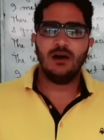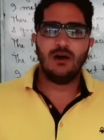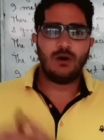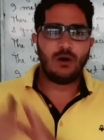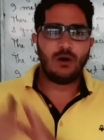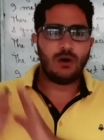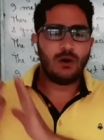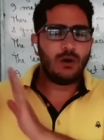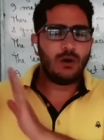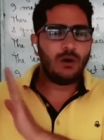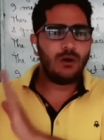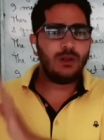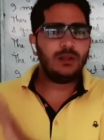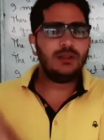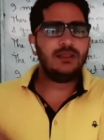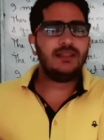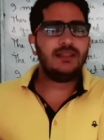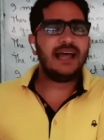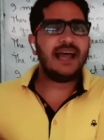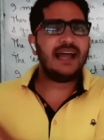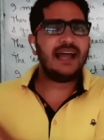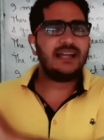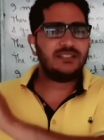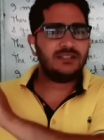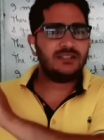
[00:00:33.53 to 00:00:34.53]
all
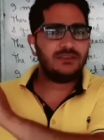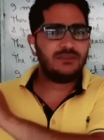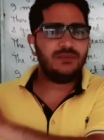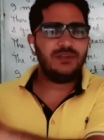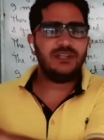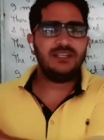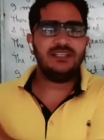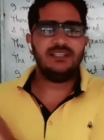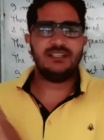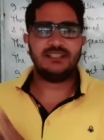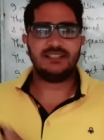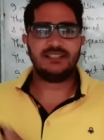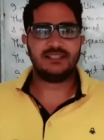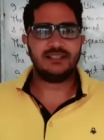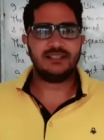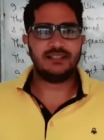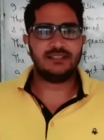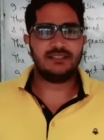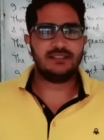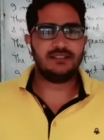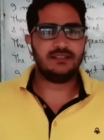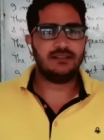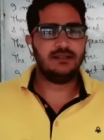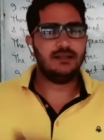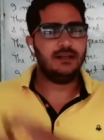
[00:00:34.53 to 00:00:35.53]
that we discussed
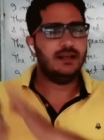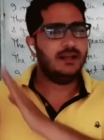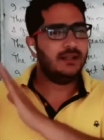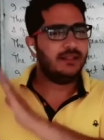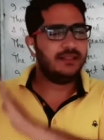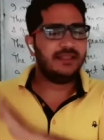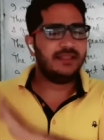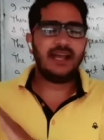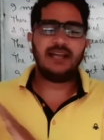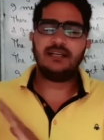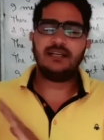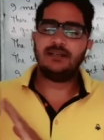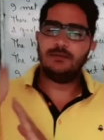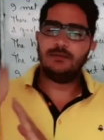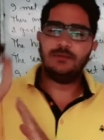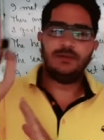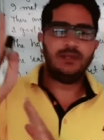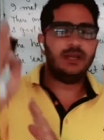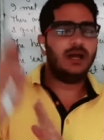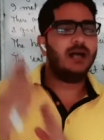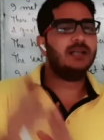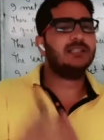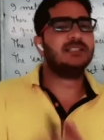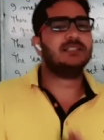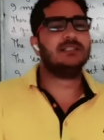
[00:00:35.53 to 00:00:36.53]
that will be
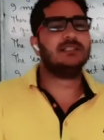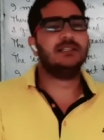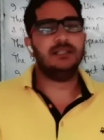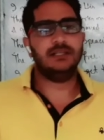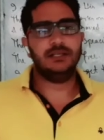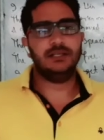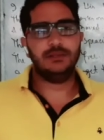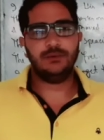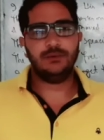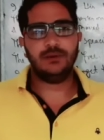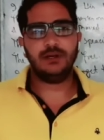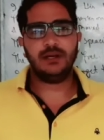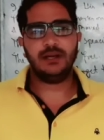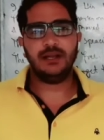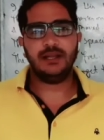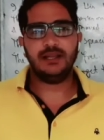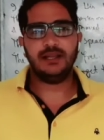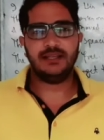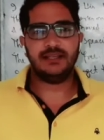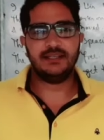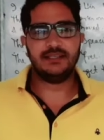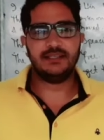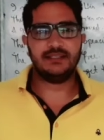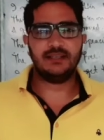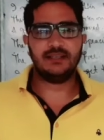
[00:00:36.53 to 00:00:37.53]
asked in your
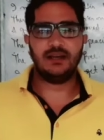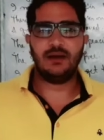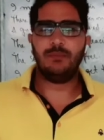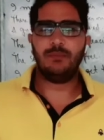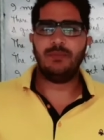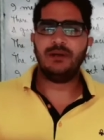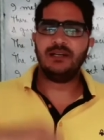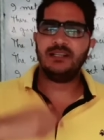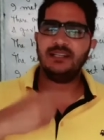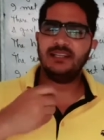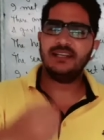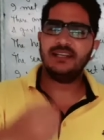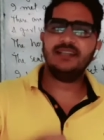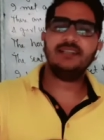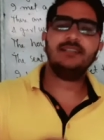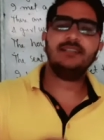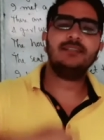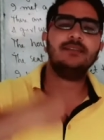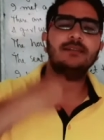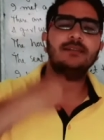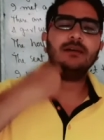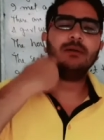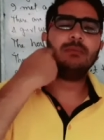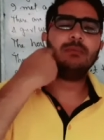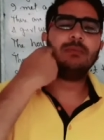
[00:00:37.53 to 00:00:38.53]
exam, but there is
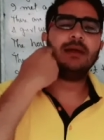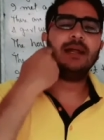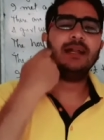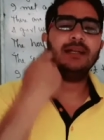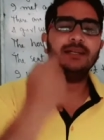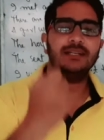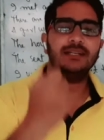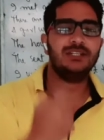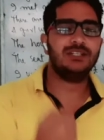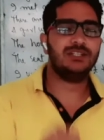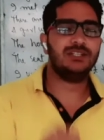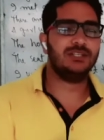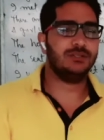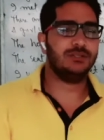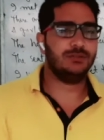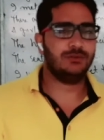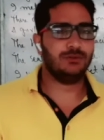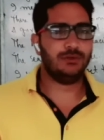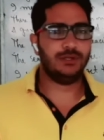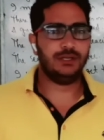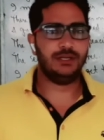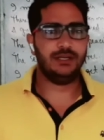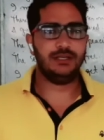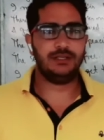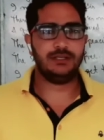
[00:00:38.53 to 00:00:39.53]
some addition to
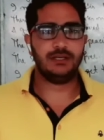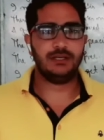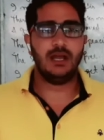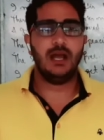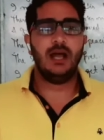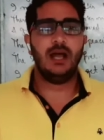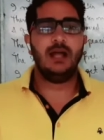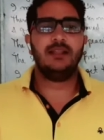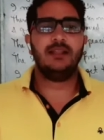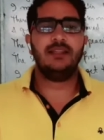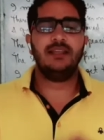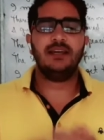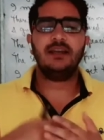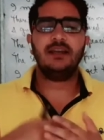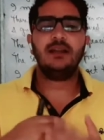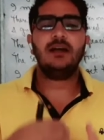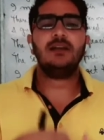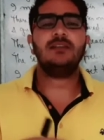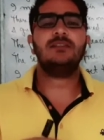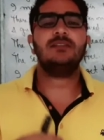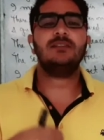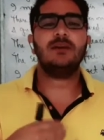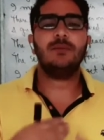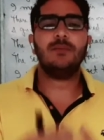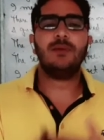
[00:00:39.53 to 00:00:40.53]
it. There are
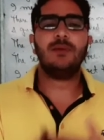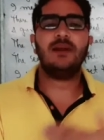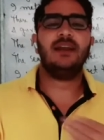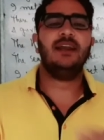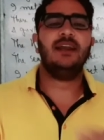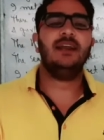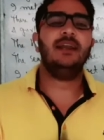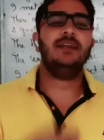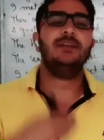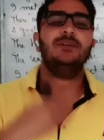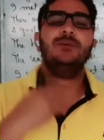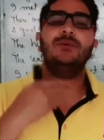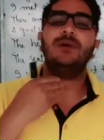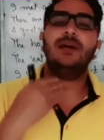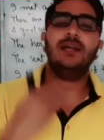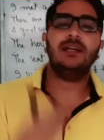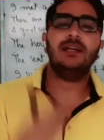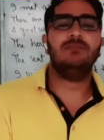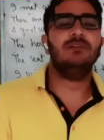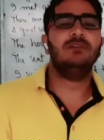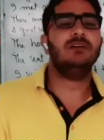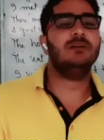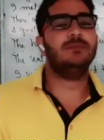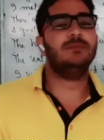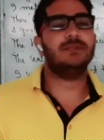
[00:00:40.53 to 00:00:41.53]
some relative
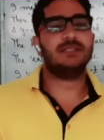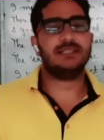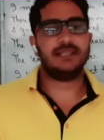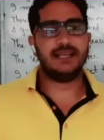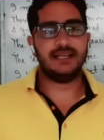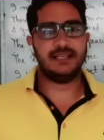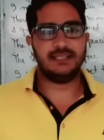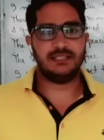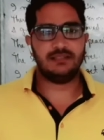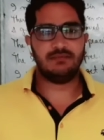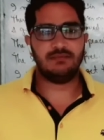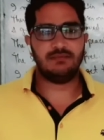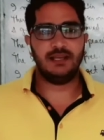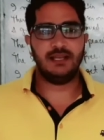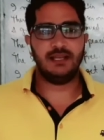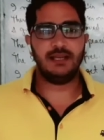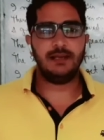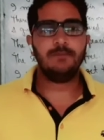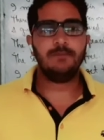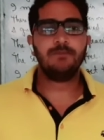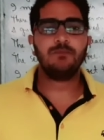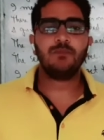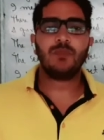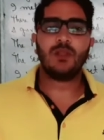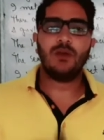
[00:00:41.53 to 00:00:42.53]
adverbs as well
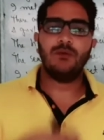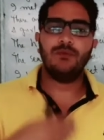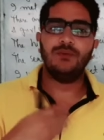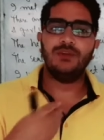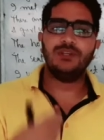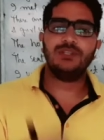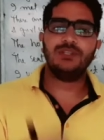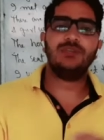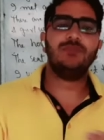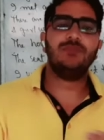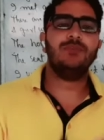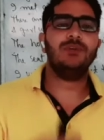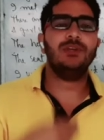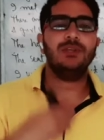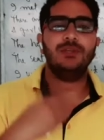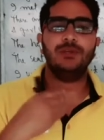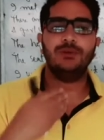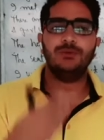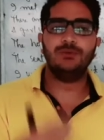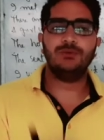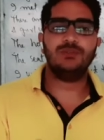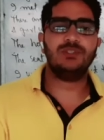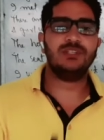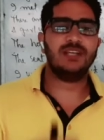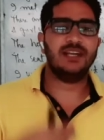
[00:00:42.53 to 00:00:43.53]
which we
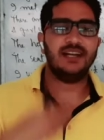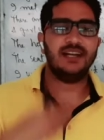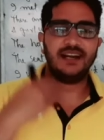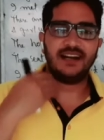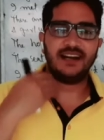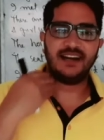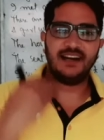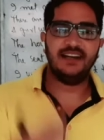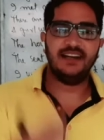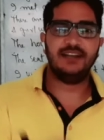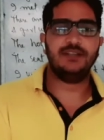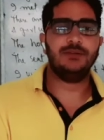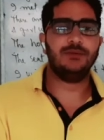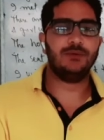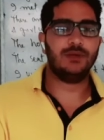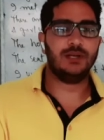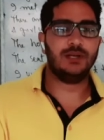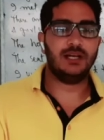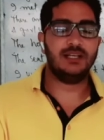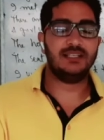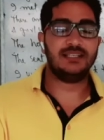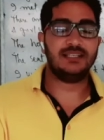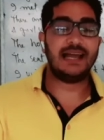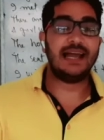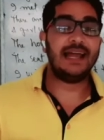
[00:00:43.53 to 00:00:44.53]
use in relative
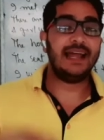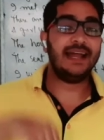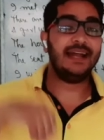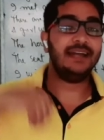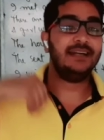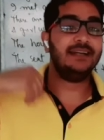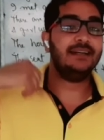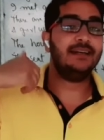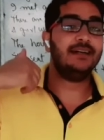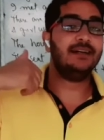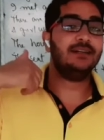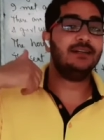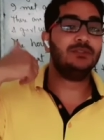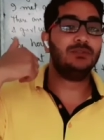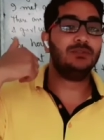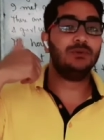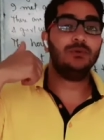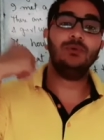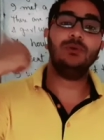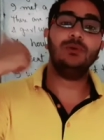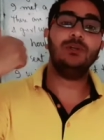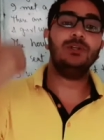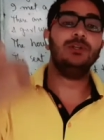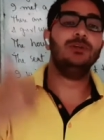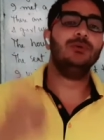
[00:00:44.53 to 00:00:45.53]
clause. I had
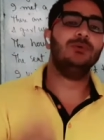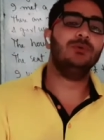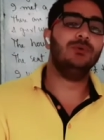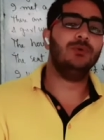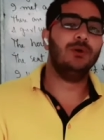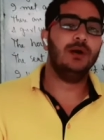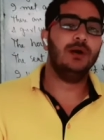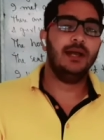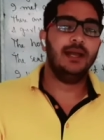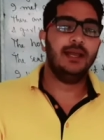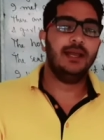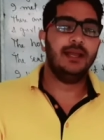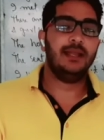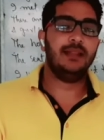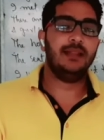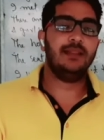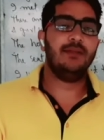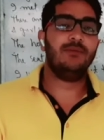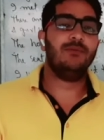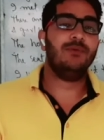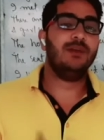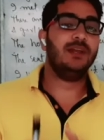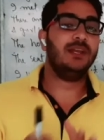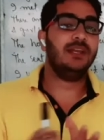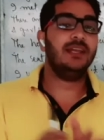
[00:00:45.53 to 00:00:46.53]
told you in the
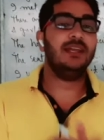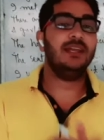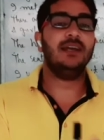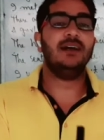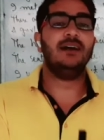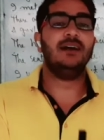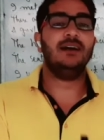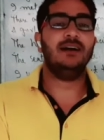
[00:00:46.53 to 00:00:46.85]
very